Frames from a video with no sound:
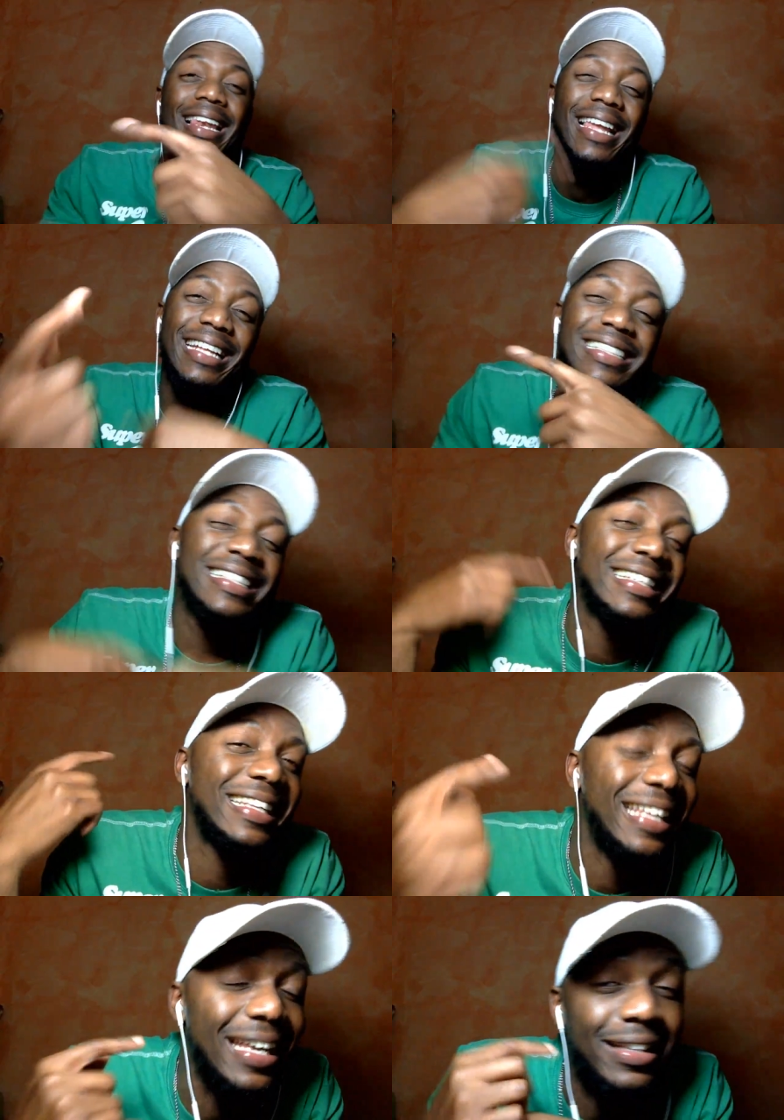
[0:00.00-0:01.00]
let's
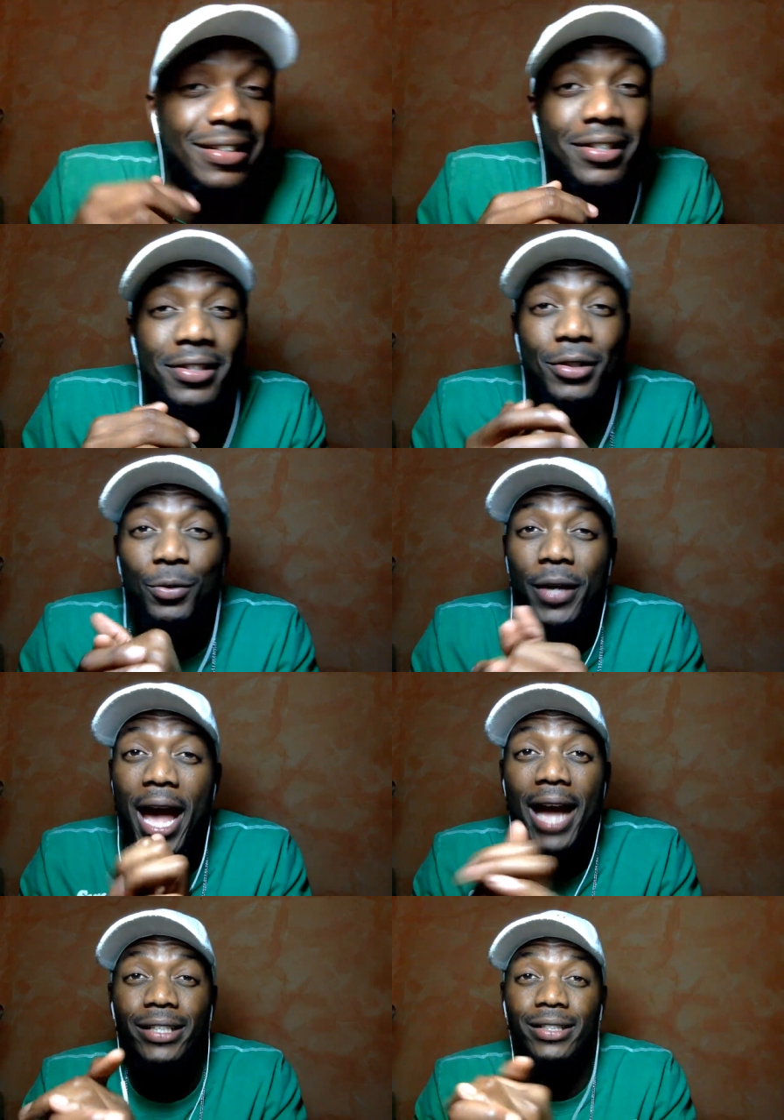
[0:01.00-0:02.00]
get to these
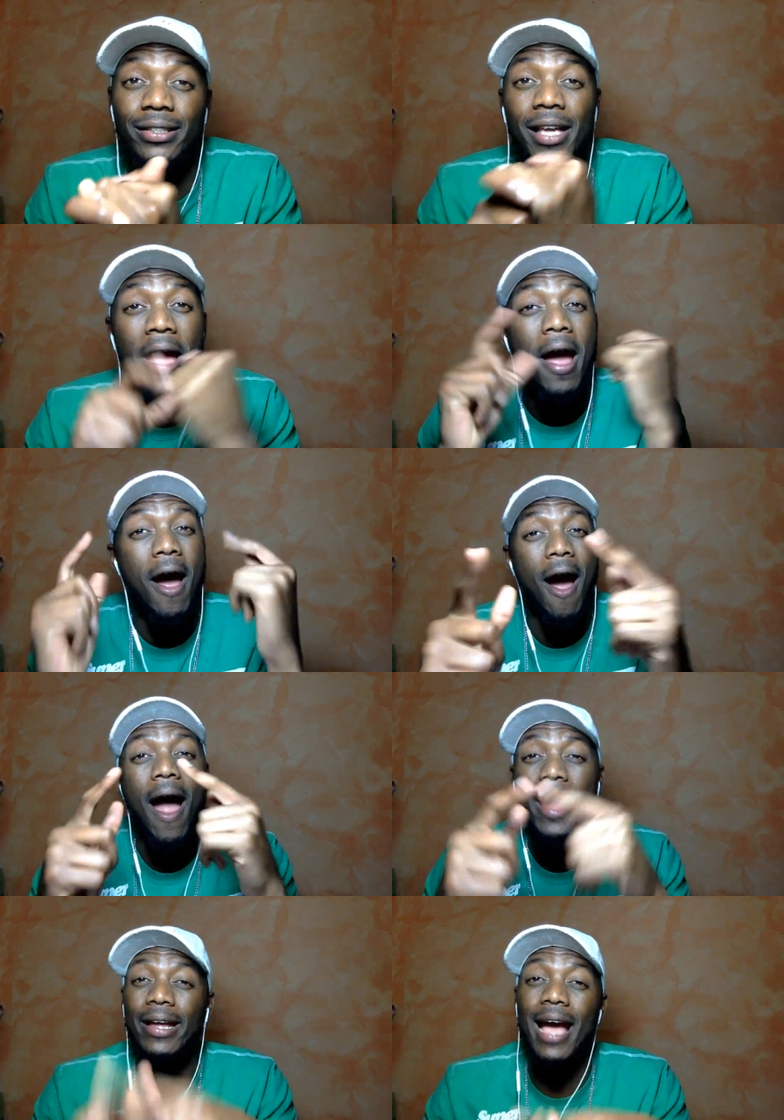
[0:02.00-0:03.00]
reactions.
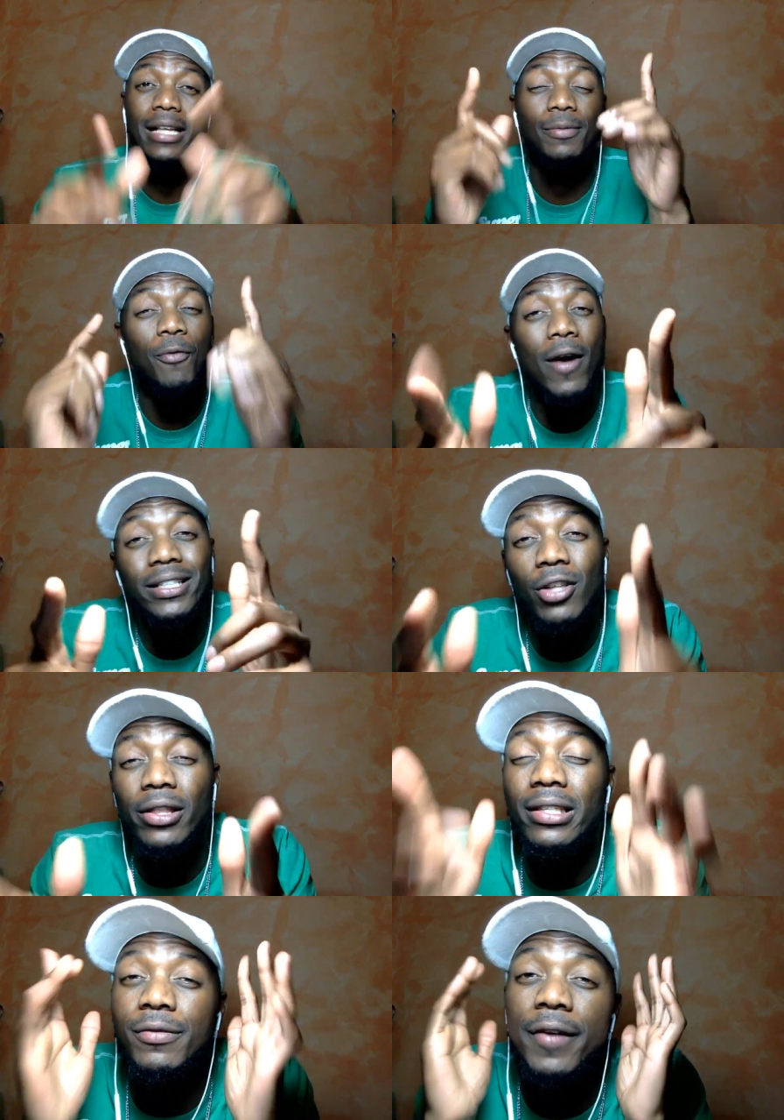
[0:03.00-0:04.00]
Alright guys, before I
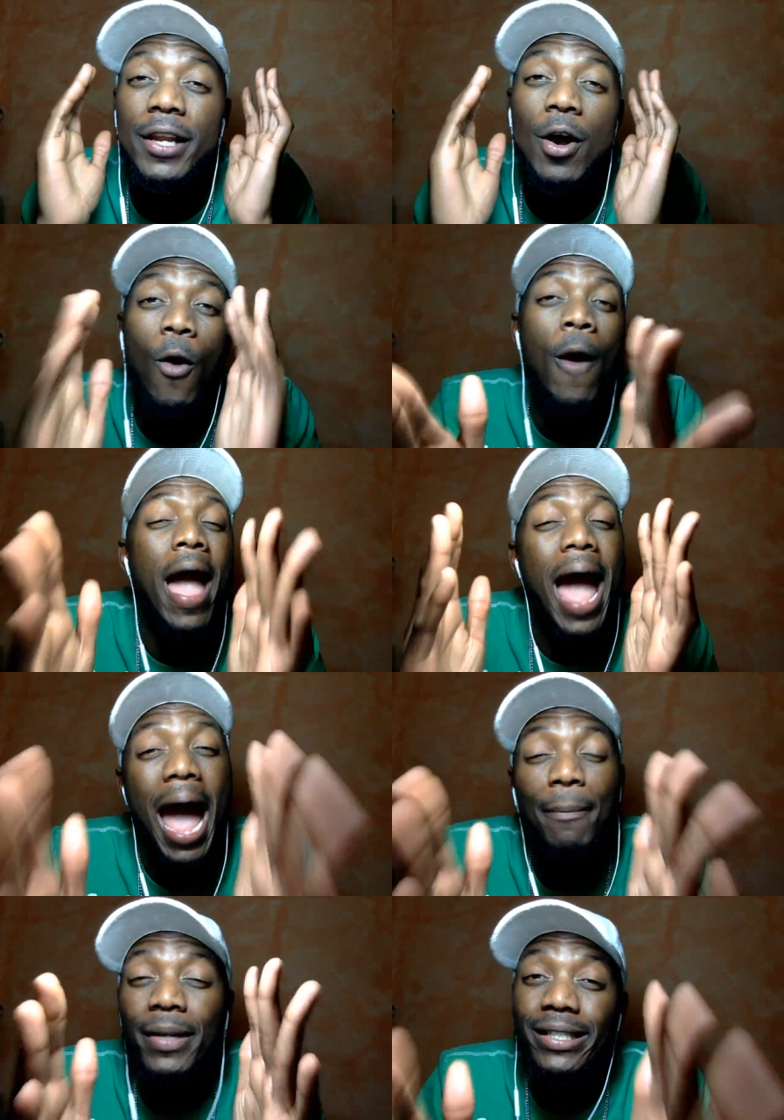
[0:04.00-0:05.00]
start this video,
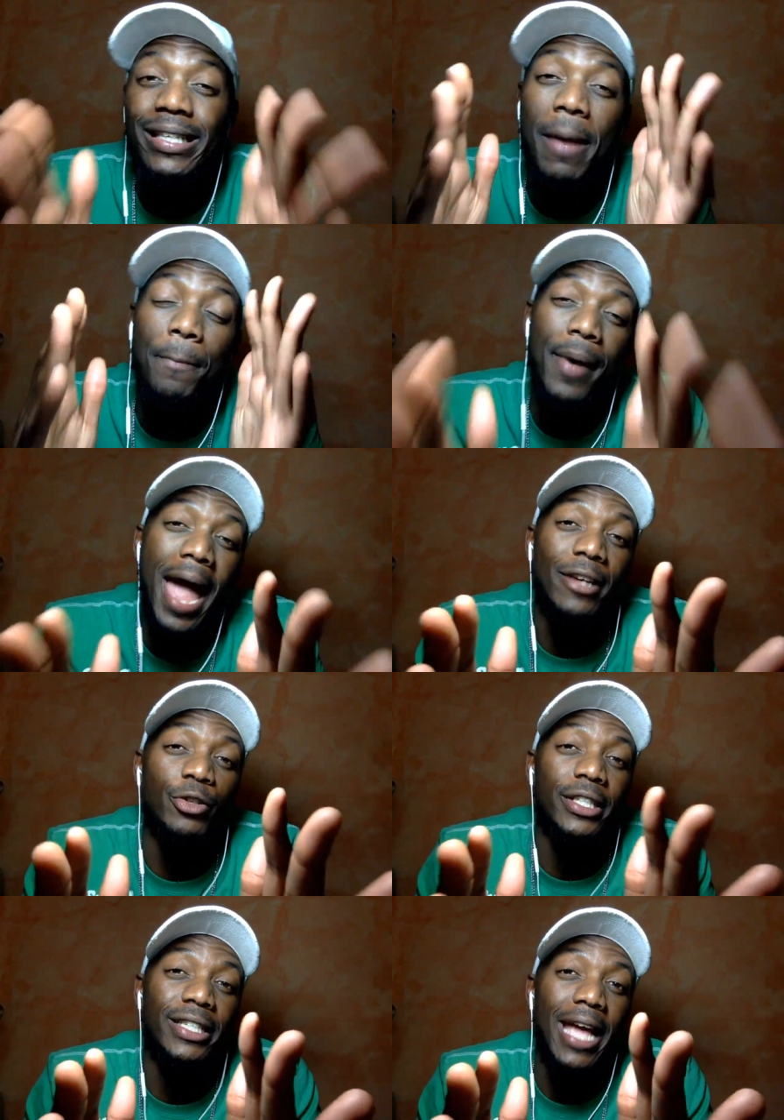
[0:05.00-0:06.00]
happy St.
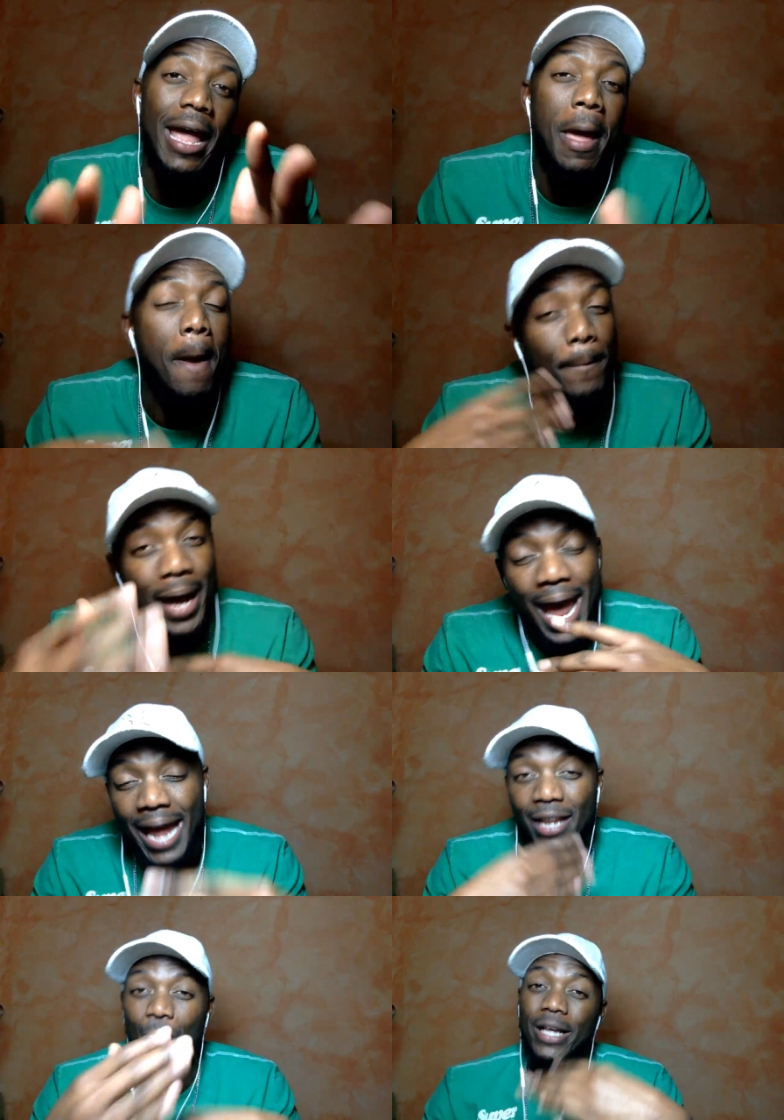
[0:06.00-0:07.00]
Patrick's Day. But
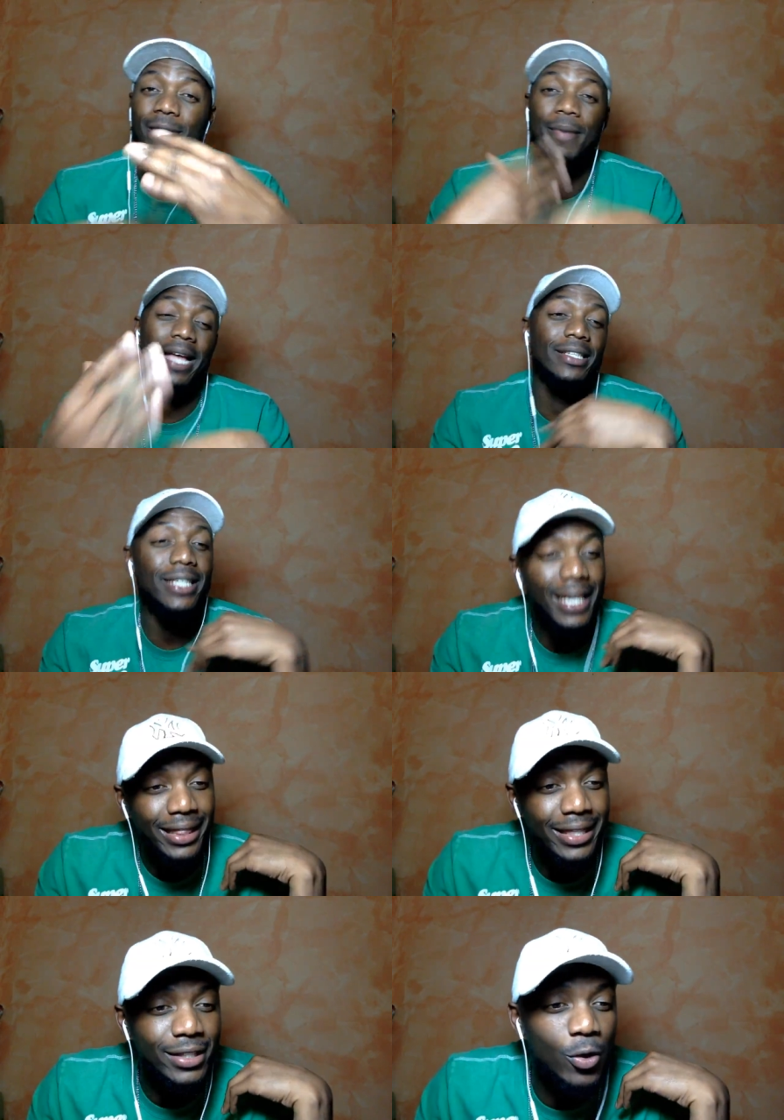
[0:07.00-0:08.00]
anyways, man, to
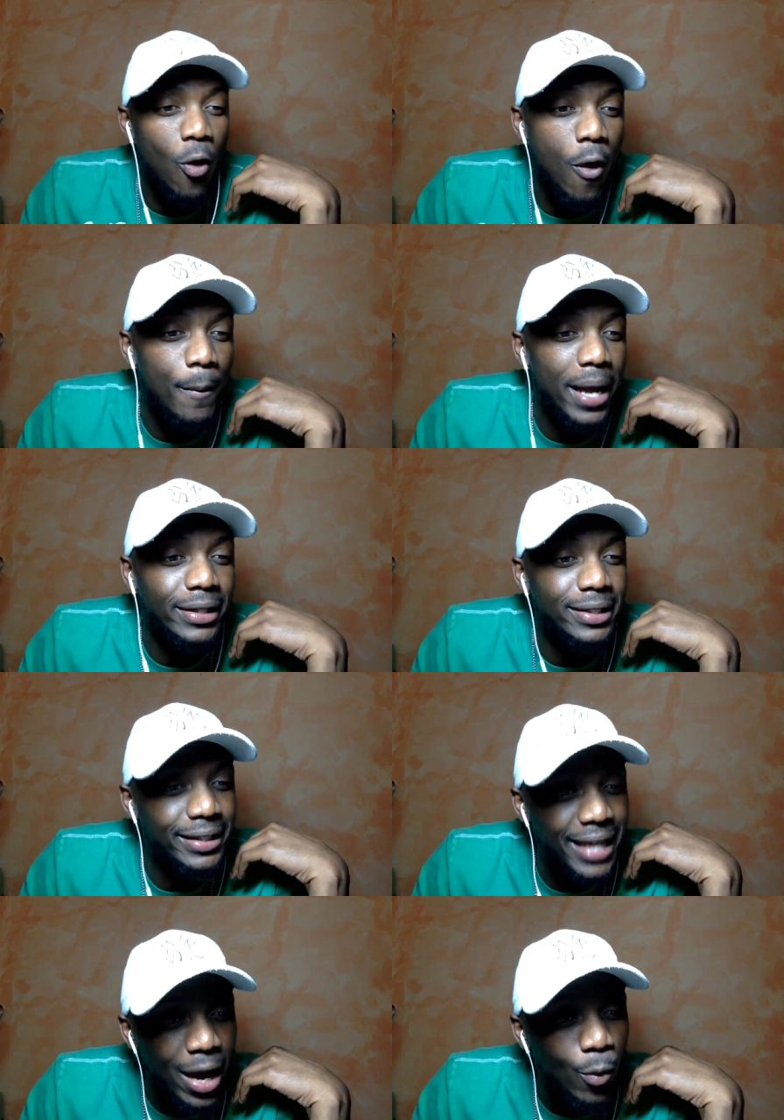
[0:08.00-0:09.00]
get this going, man,
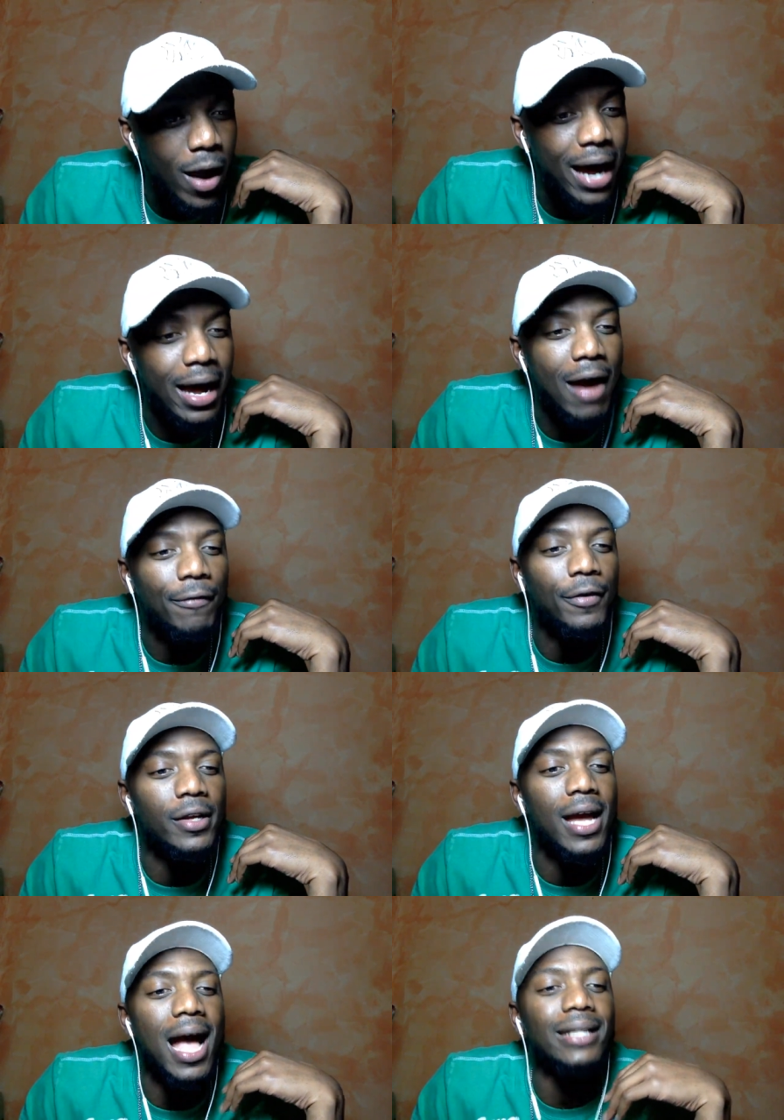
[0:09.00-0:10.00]
today what I got for
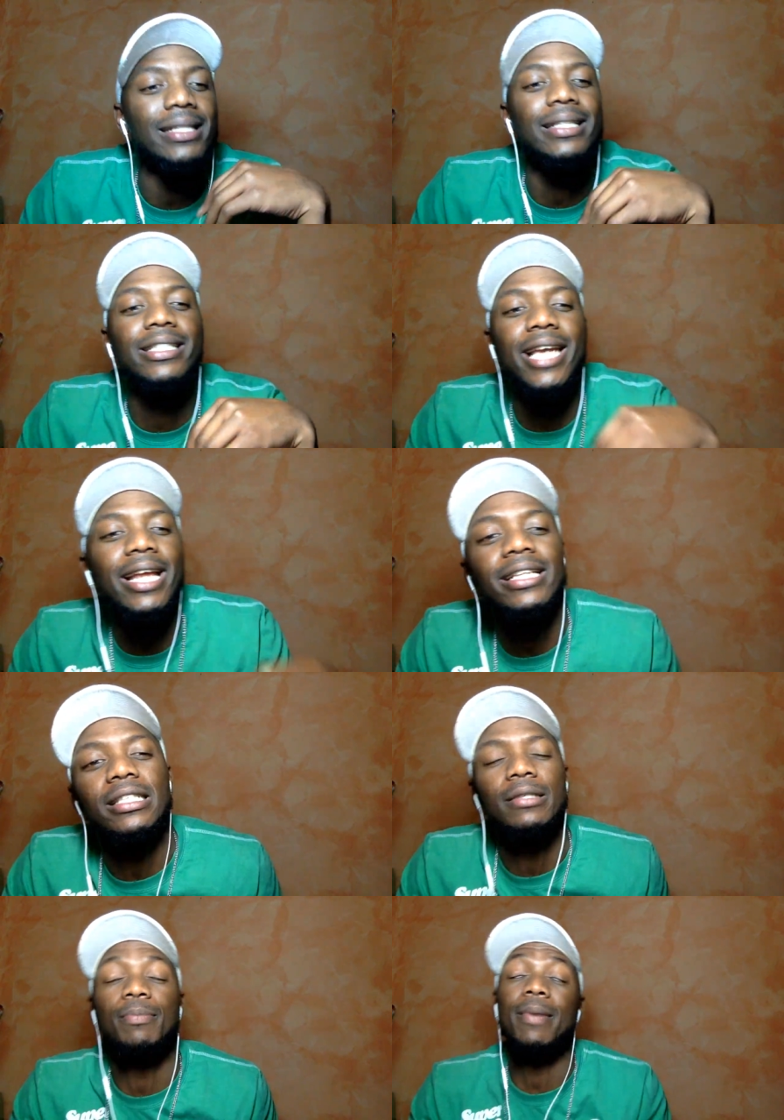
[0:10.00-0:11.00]
you guys is Jaden
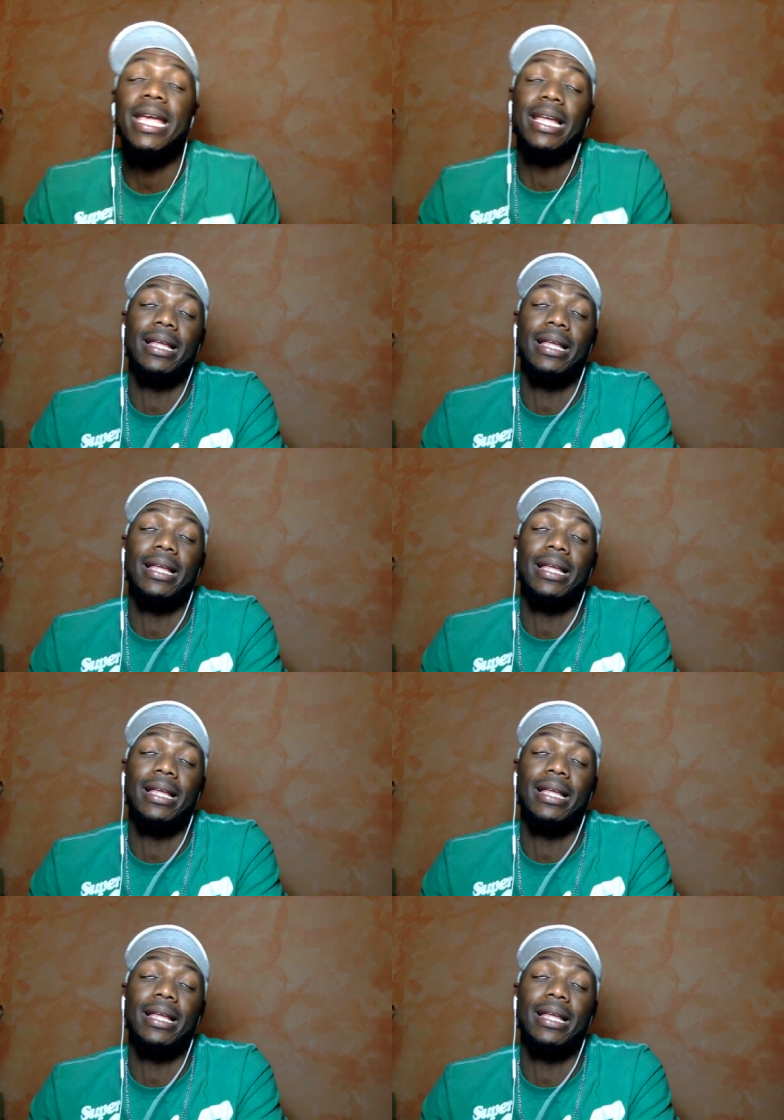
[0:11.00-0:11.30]
Smith.